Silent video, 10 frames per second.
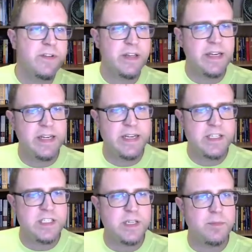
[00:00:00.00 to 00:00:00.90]
like in
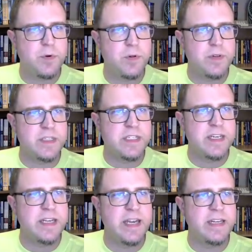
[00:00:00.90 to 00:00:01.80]
Istanbul, it's
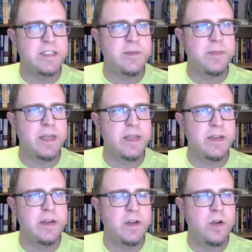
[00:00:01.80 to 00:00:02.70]
indicated to me
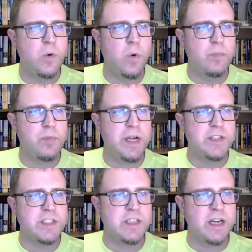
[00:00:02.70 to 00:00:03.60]
what branch
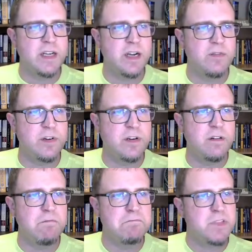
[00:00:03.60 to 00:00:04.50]
is not covered.
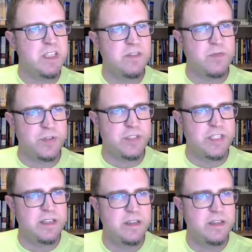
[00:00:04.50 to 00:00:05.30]
So that's unfortunate.